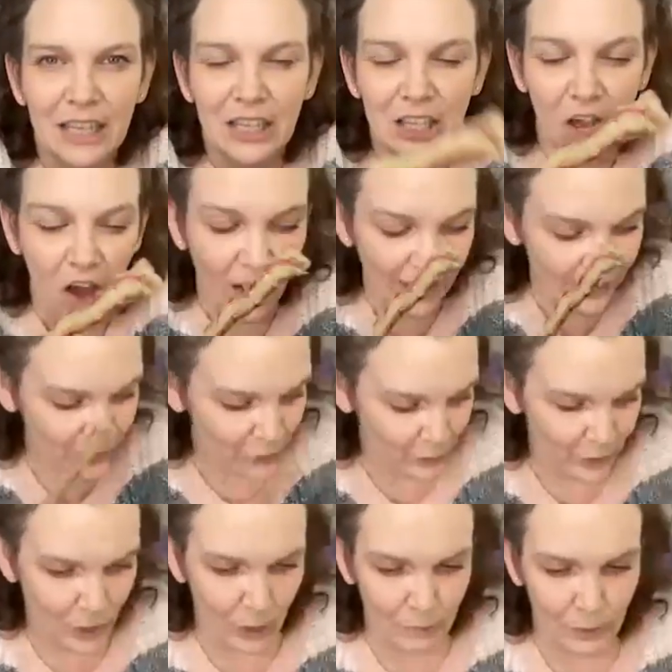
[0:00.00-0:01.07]
line
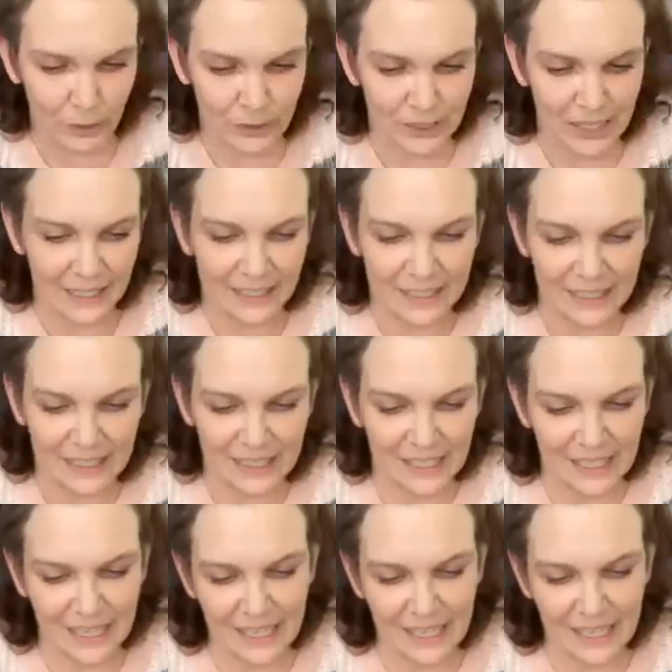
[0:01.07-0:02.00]
to it almost, like it's